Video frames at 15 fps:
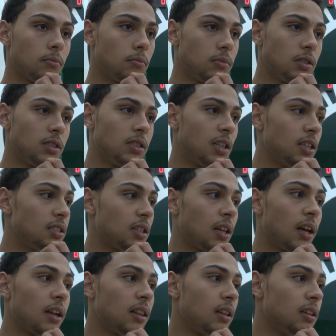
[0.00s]
He just changed a
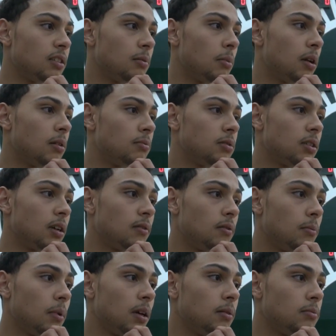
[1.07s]
lot of things about himself
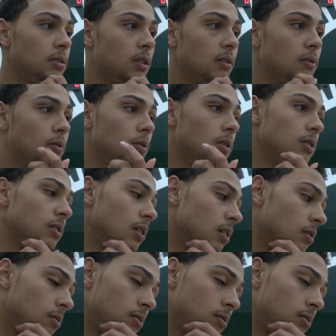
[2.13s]
to make himself who he is now.